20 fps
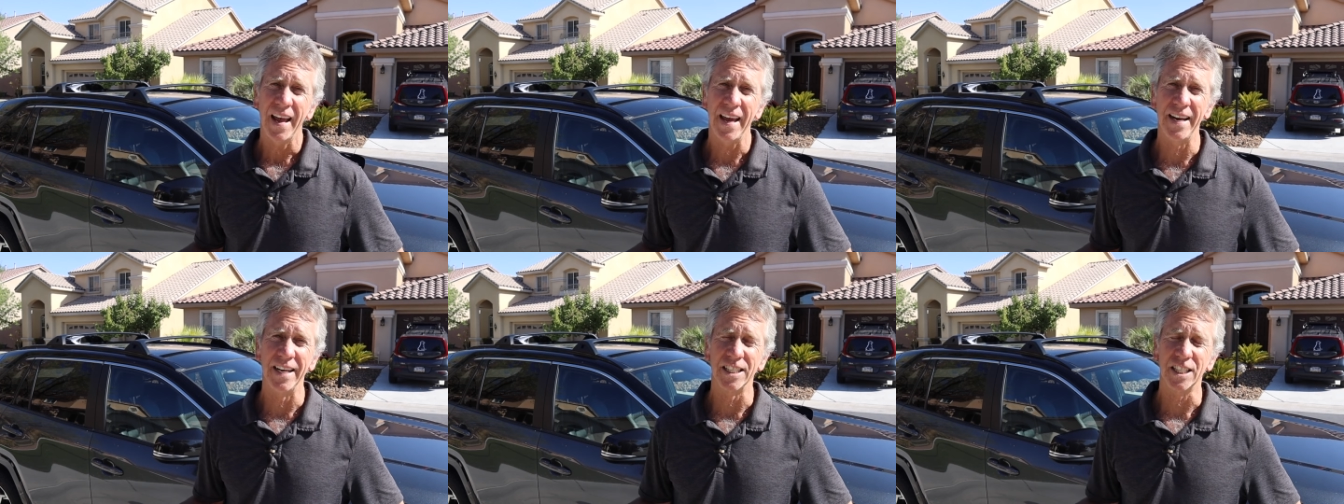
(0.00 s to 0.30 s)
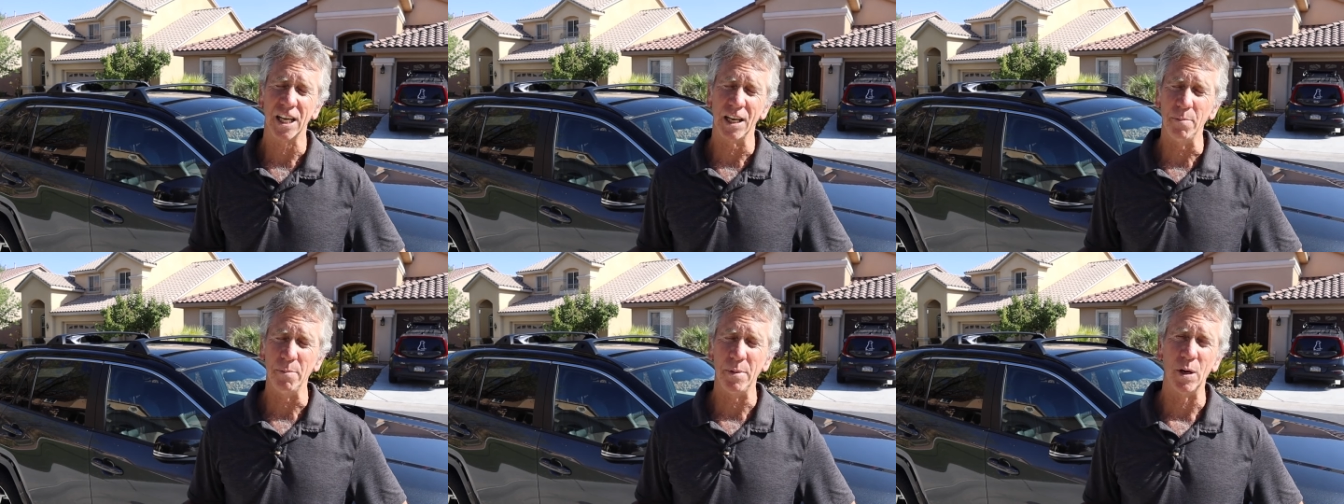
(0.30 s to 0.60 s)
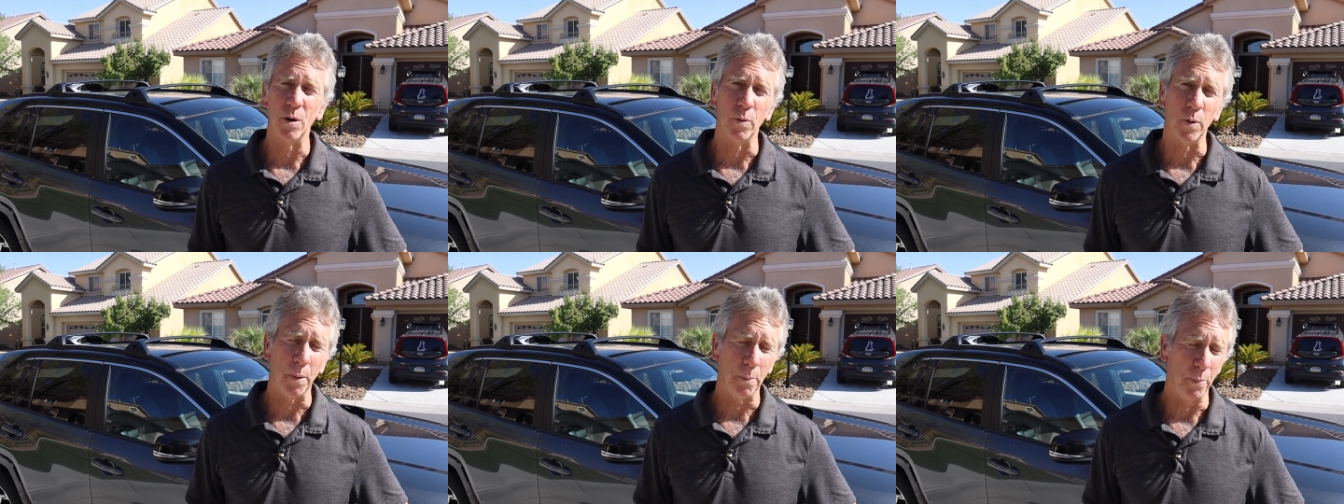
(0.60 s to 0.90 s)
and it's going to
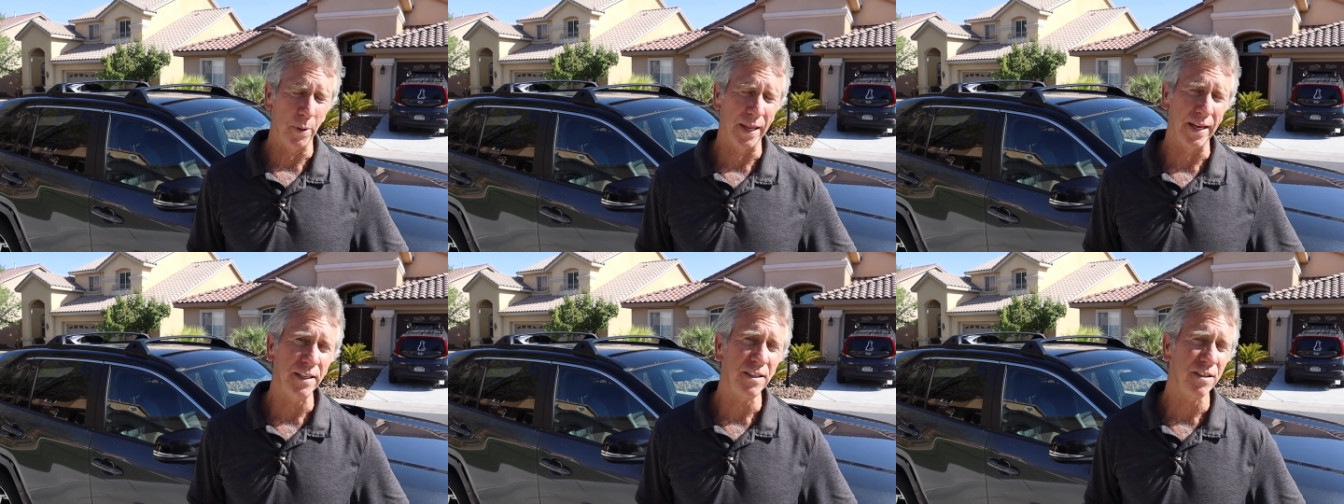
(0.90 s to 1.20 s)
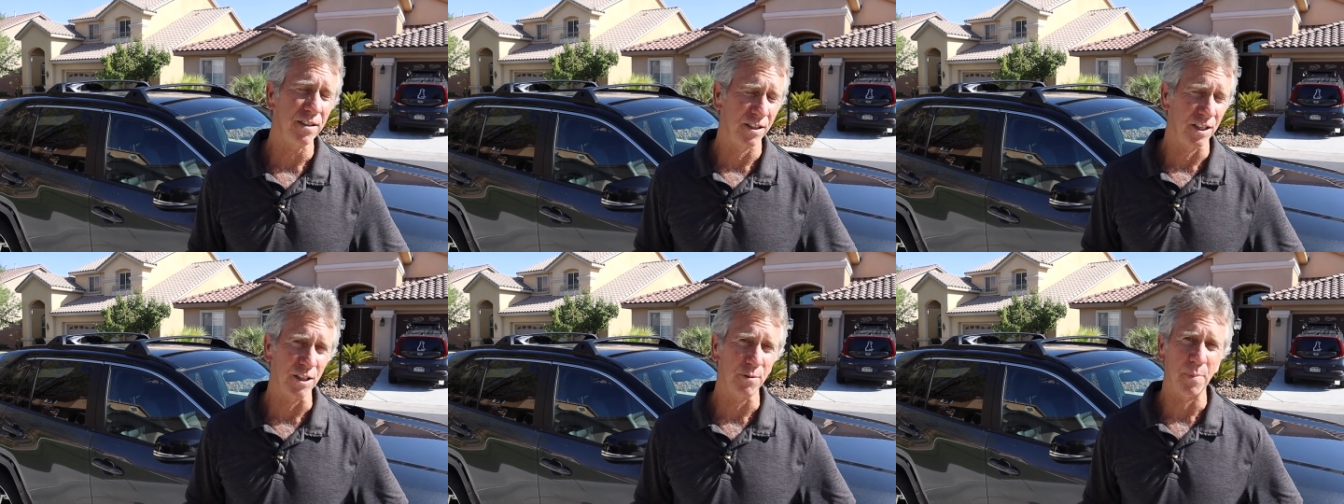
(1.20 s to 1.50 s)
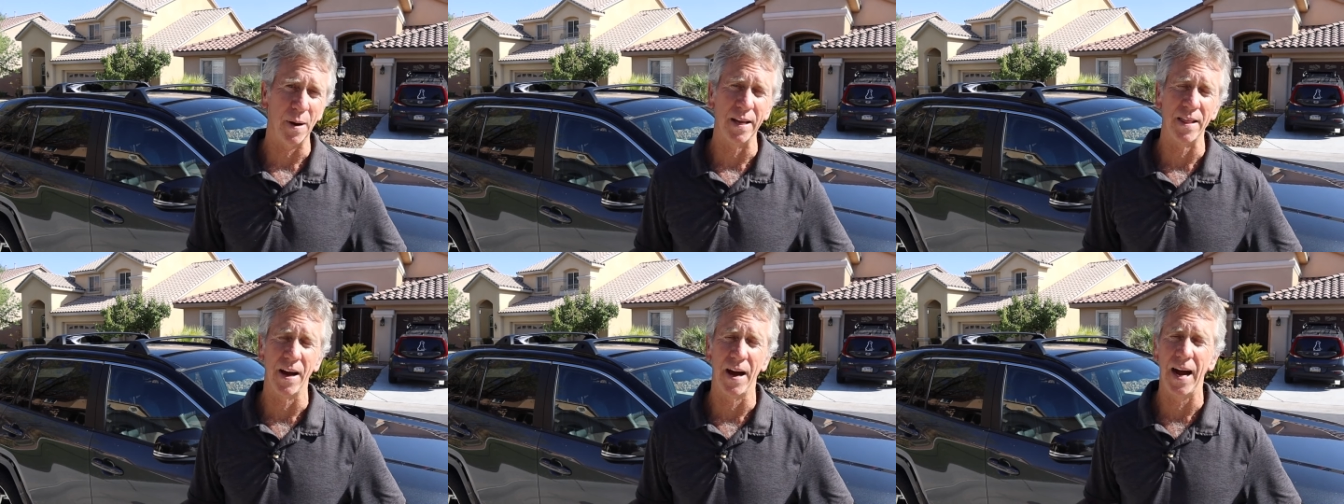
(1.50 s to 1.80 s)
be replaced
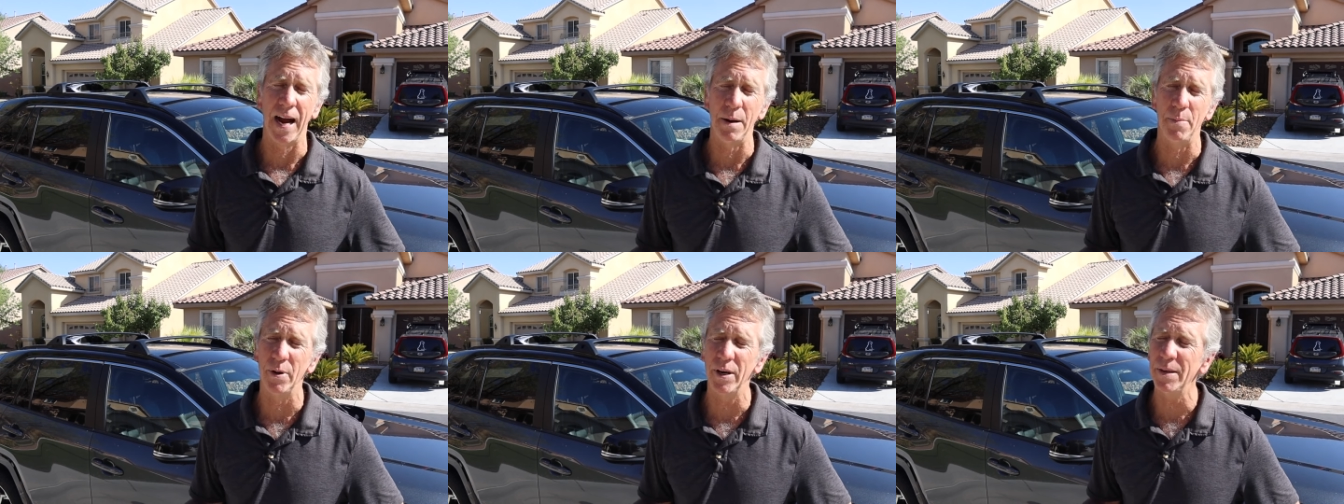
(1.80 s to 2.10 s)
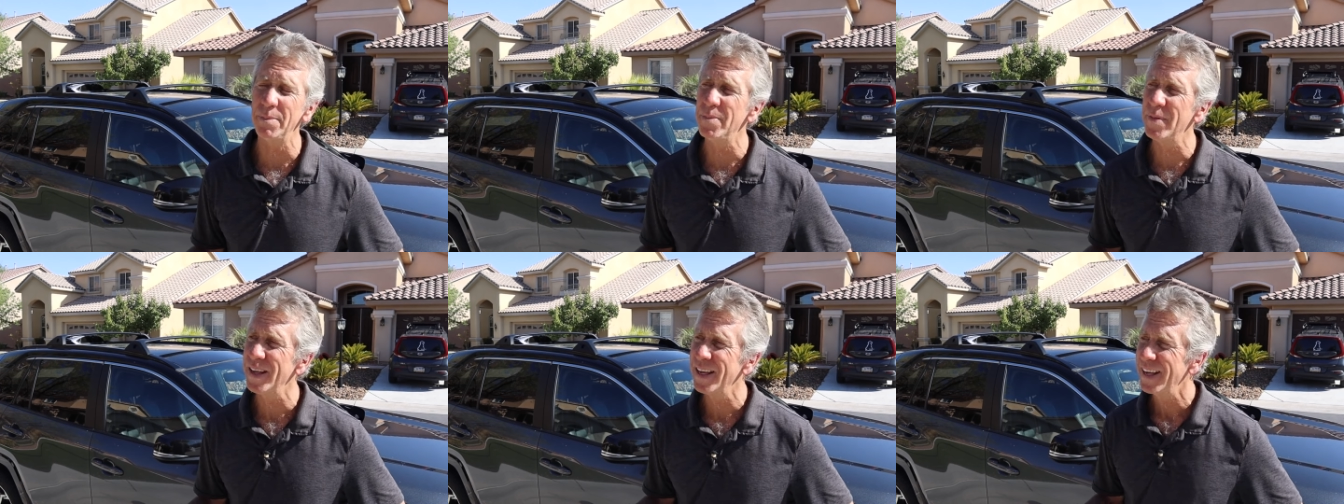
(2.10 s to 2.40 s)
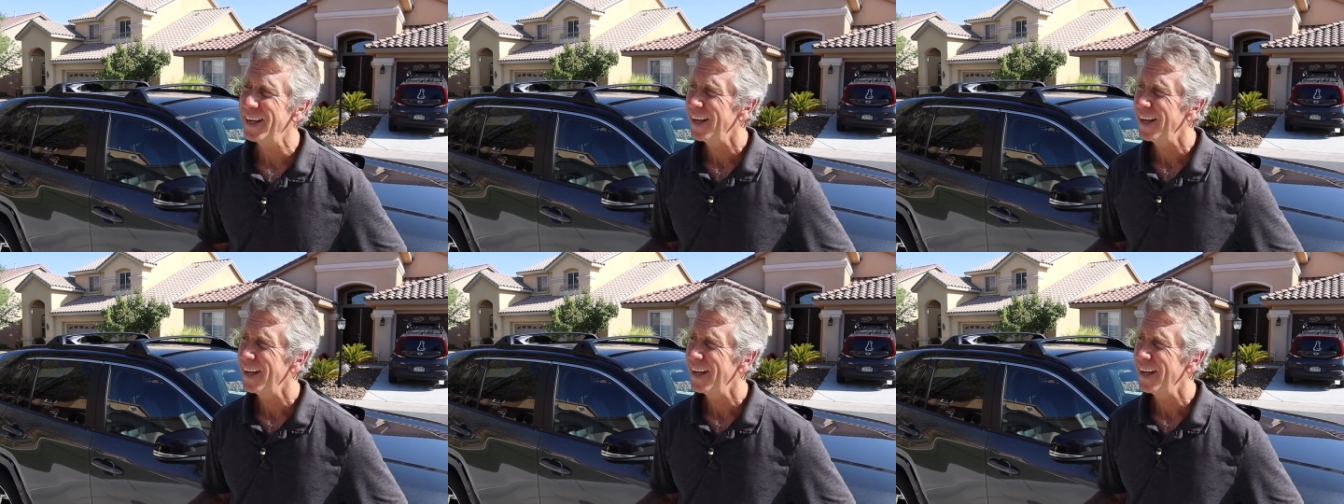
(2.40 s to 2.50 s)
just by the hybrid.